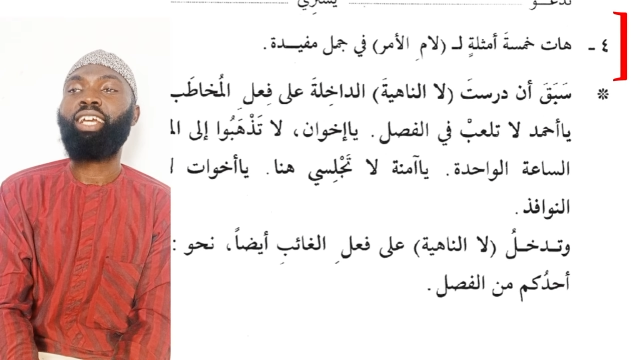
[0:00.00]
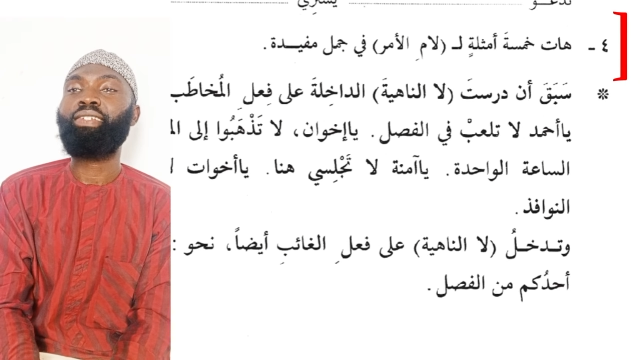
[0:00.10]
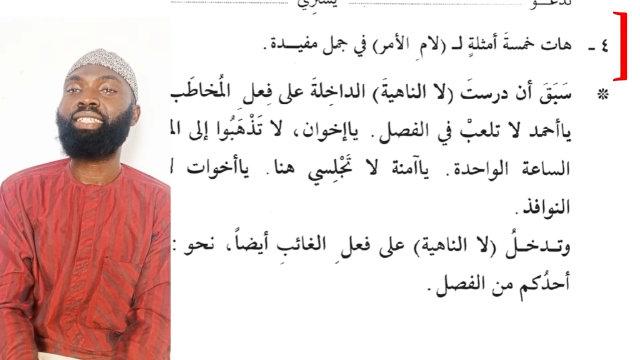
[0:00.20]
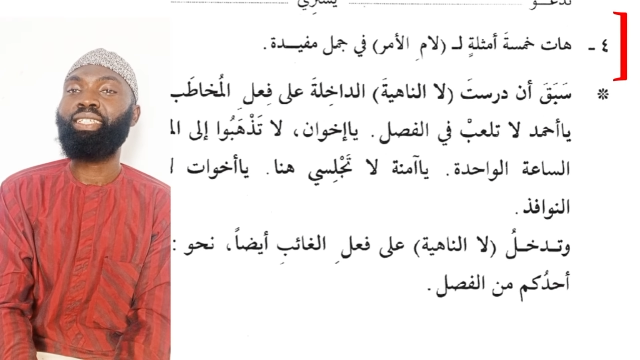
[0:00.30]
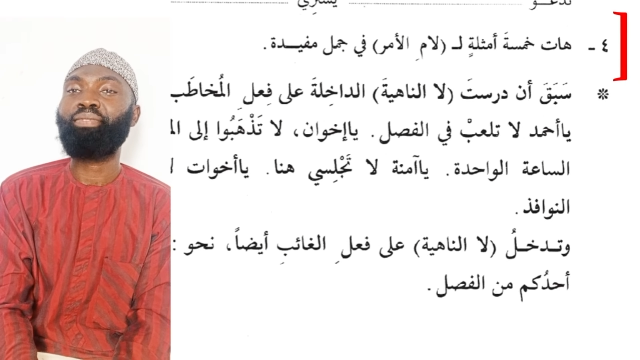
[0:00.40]

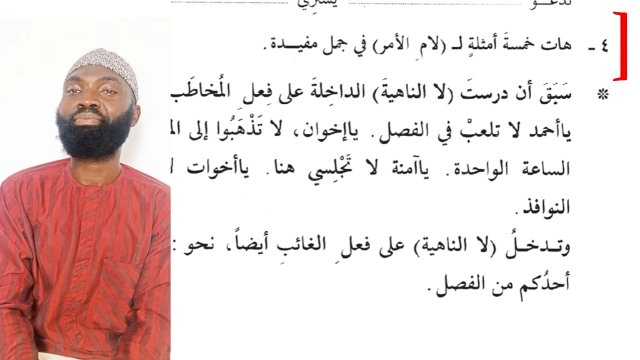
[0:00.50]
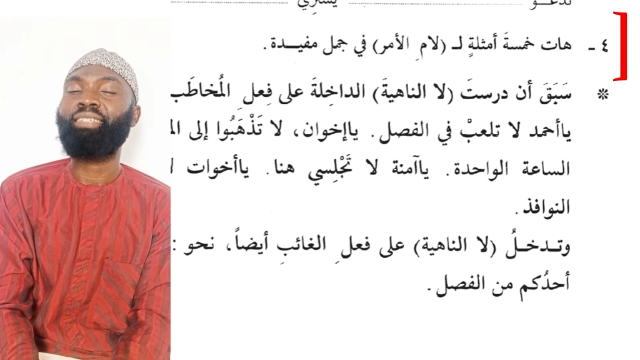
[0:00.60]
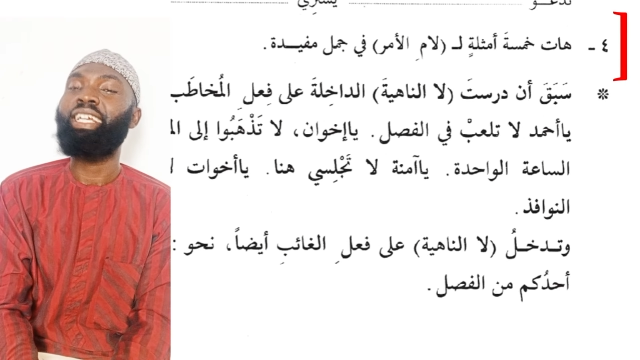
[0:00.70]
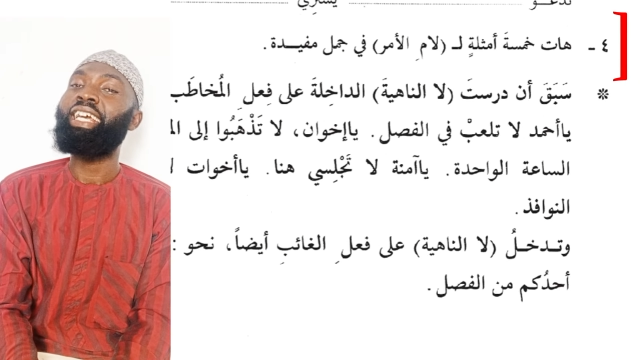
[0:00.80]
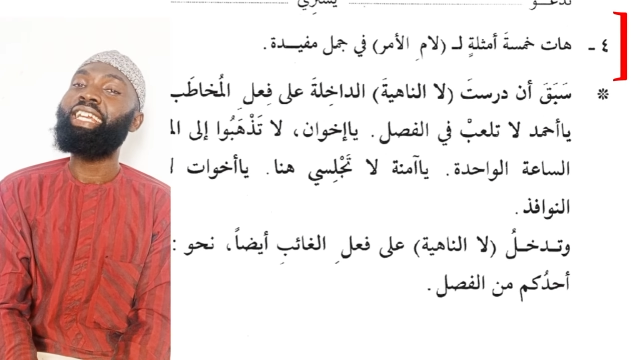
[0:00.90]
Can you see?
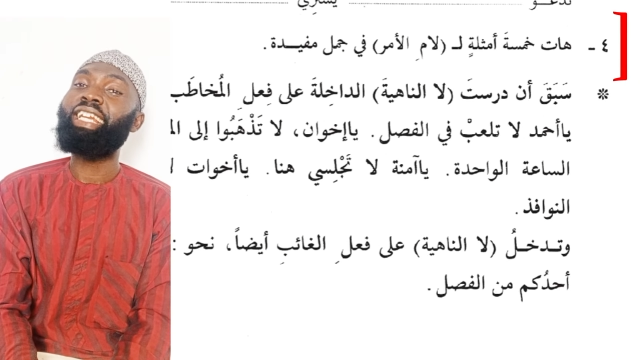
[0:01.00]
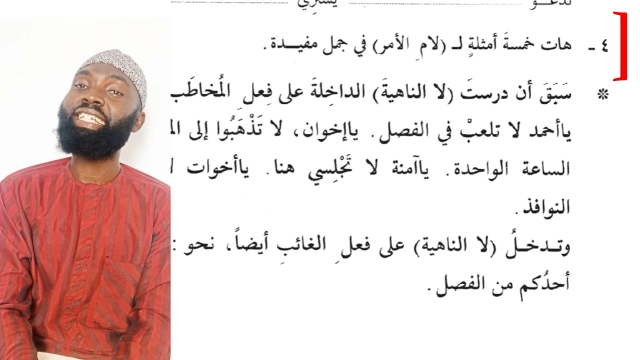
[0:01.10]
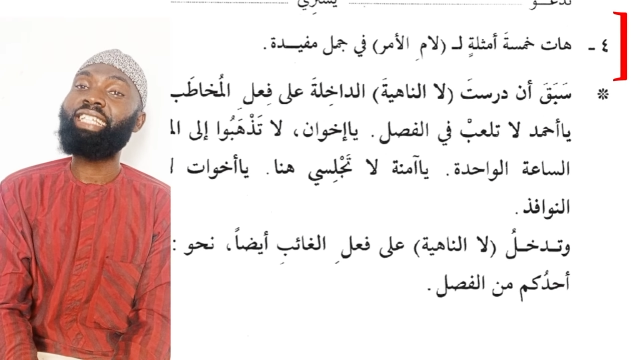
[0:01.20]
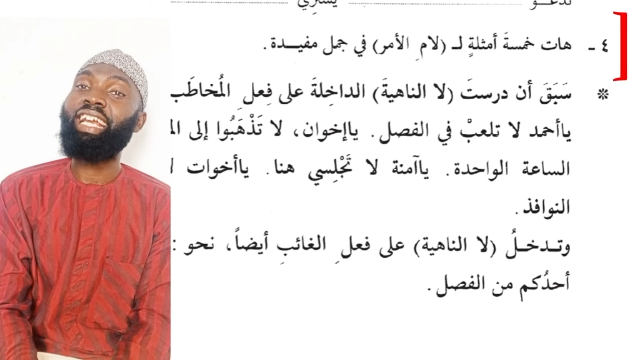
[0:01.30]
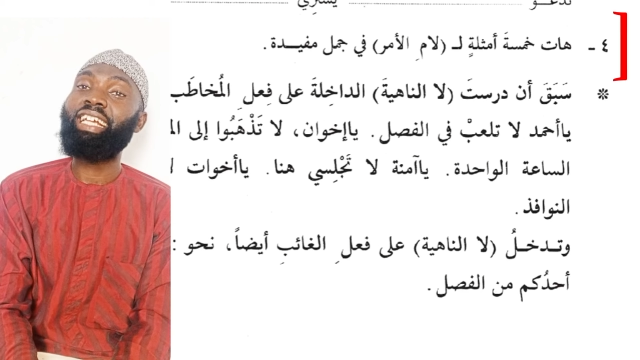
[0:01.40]

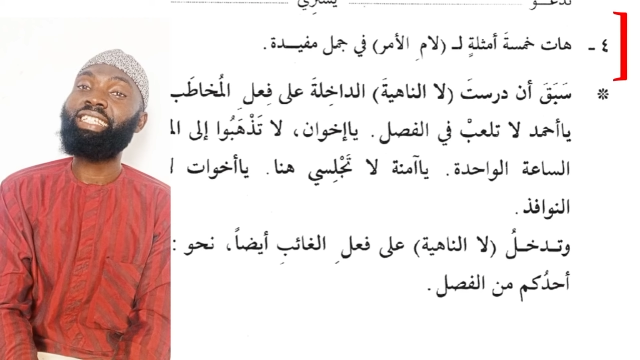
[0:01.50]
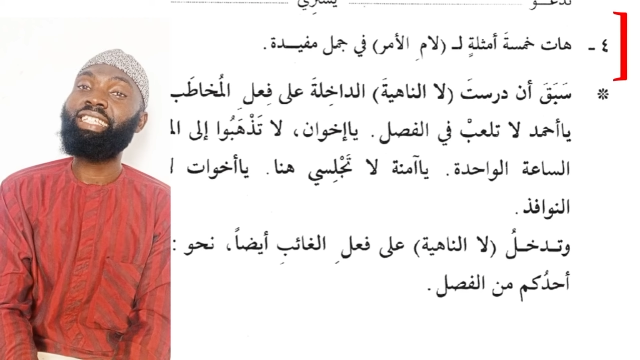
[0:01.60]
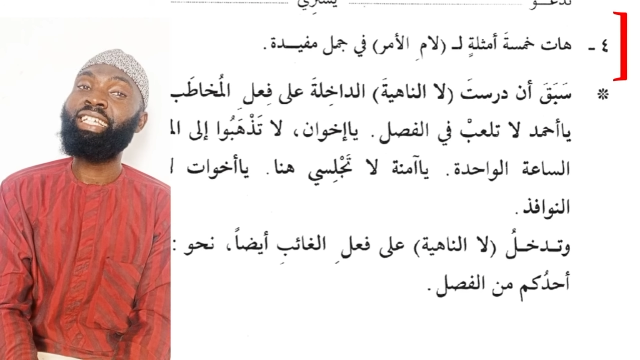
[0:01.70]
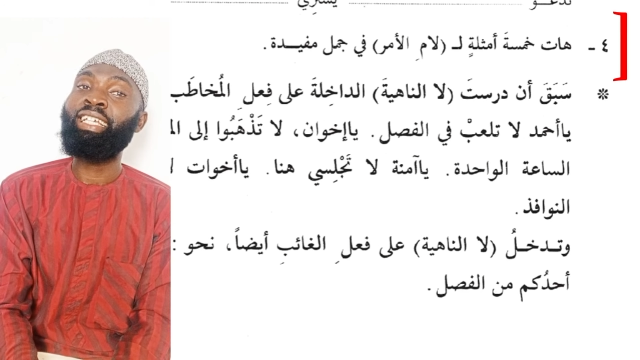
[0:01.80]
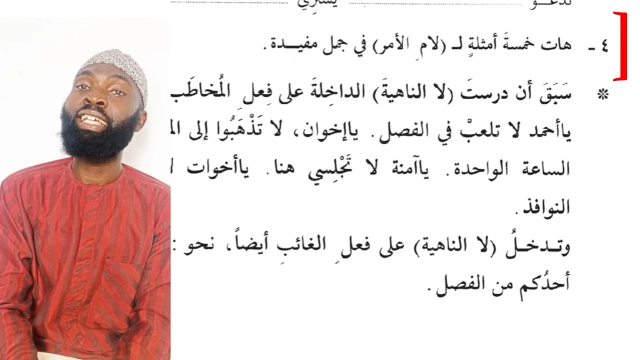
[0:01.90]
Next I can
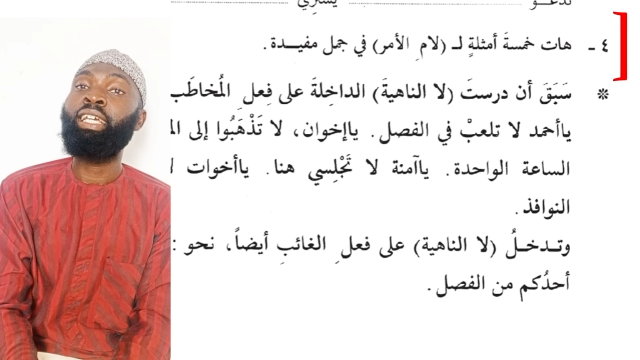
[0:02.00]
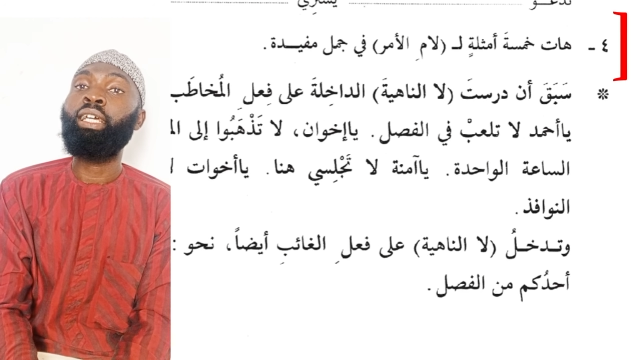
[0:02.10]
say